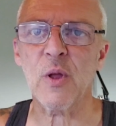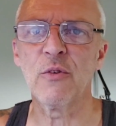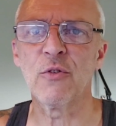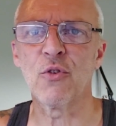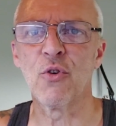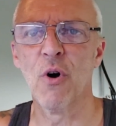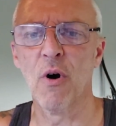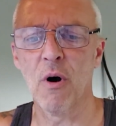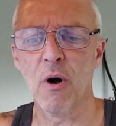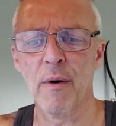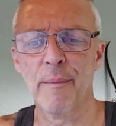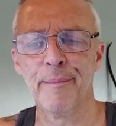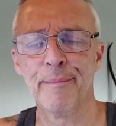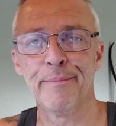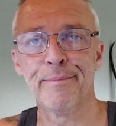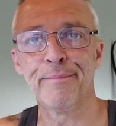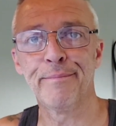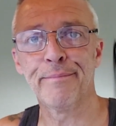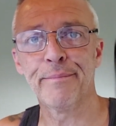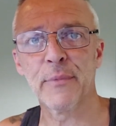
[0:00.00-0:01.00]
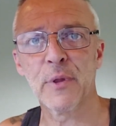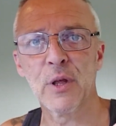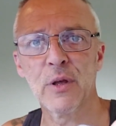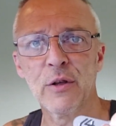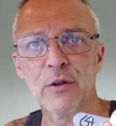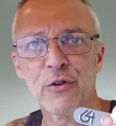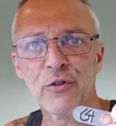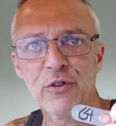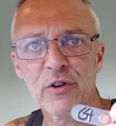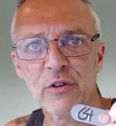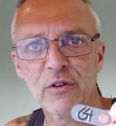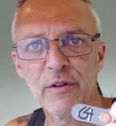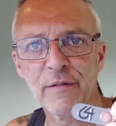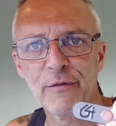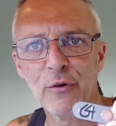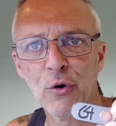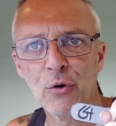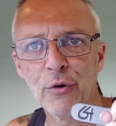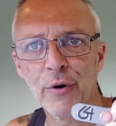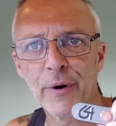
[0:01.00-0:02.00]
It's got a
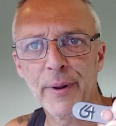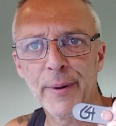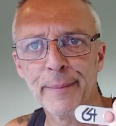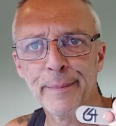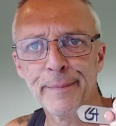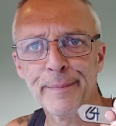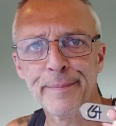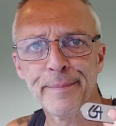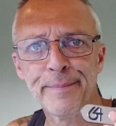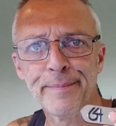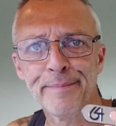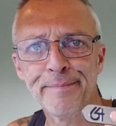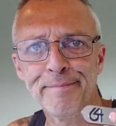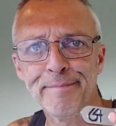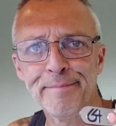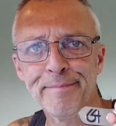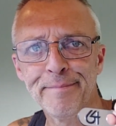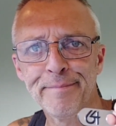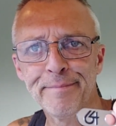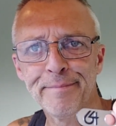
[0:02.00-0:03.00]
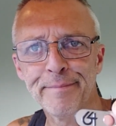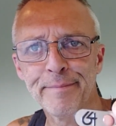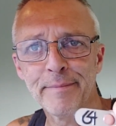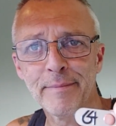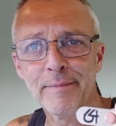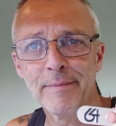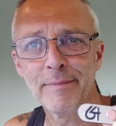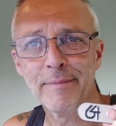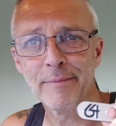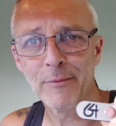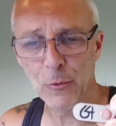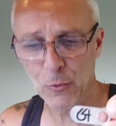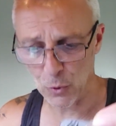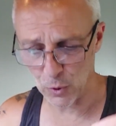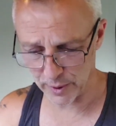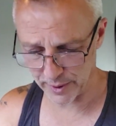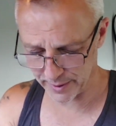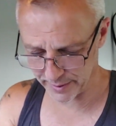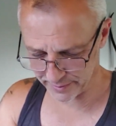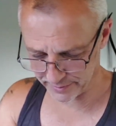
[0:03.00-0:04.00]
64 on it.
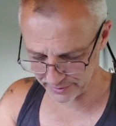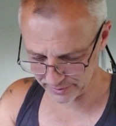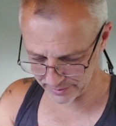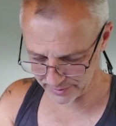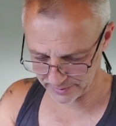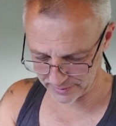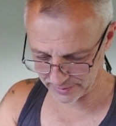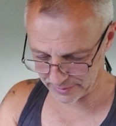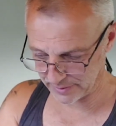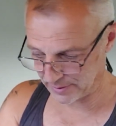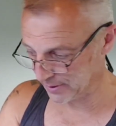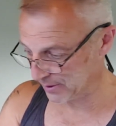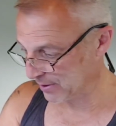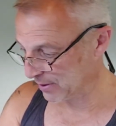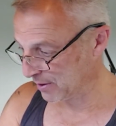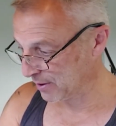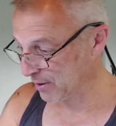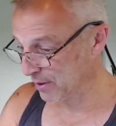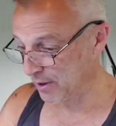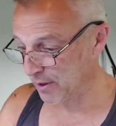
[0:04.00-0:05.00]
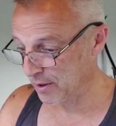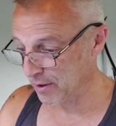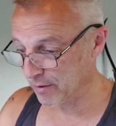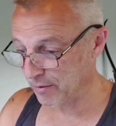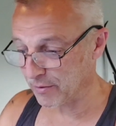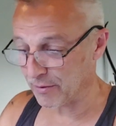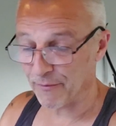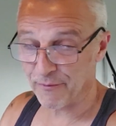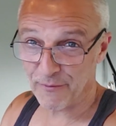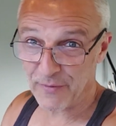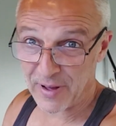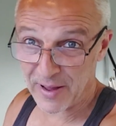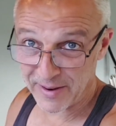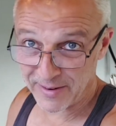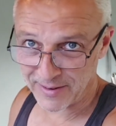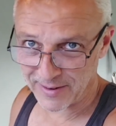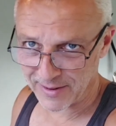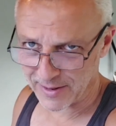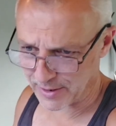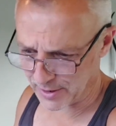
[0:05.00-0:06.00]
Quite nice. So
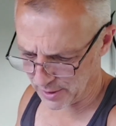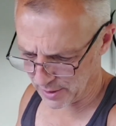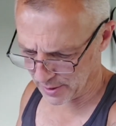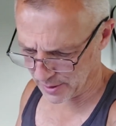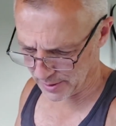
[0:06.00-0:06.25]
finally,